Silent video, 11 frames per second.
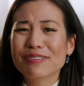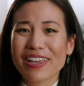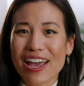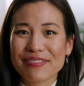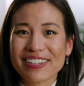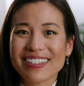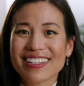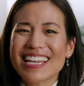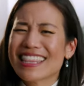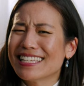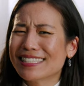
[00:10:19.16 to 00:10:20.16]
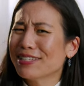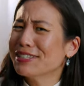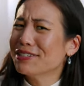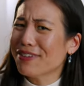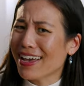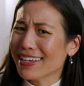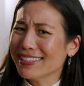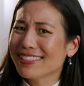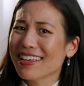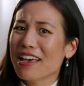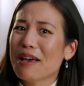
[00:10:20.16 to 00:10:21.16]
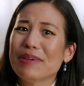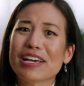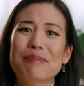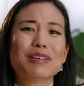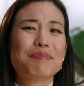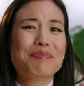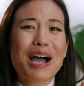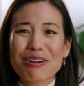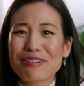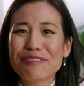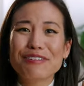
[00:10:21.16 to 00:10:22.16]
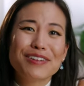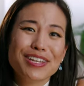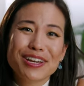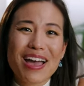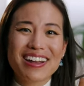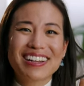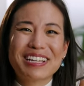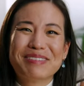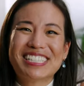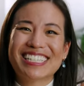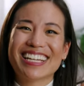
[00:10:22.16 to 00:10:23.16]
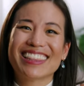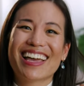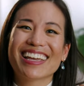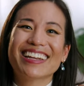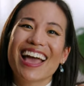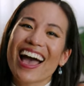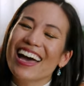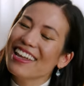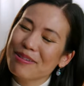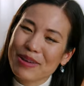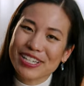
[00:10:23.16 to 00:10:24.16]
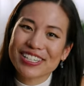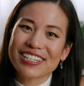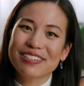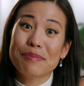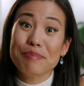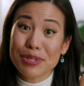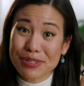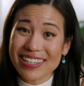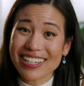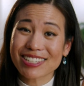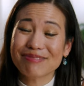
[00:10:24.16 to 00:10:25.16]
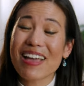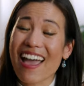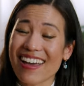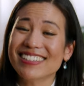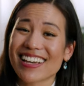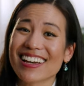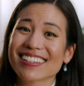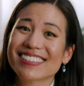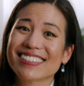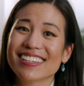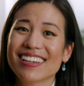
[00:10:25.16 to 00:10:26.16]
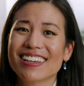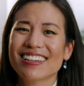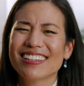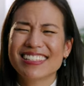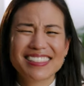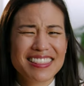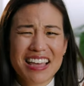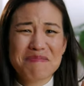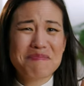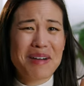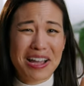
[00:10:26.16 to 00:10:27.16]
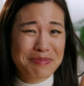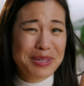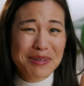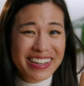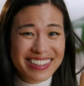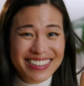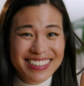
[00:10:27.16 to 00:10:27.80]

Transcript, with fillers: Canva, this little device becomes a powerful video editing machine that can add animation, music, and text. Isn't that mind-blowing?